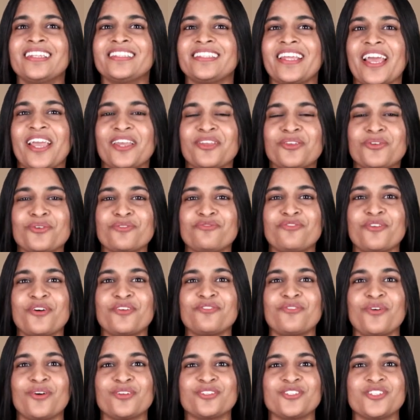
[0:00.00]
Thank you for
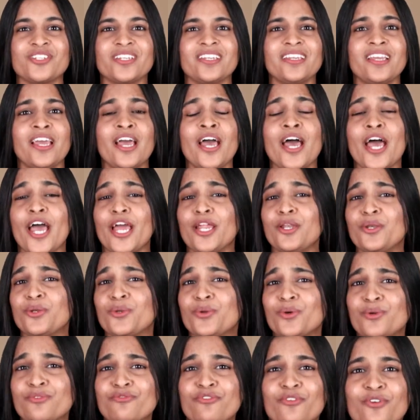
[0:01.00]
watching and
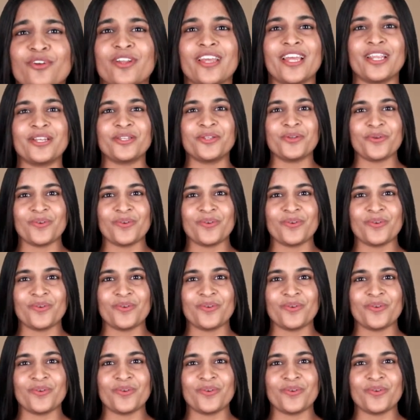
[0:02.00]
don't forget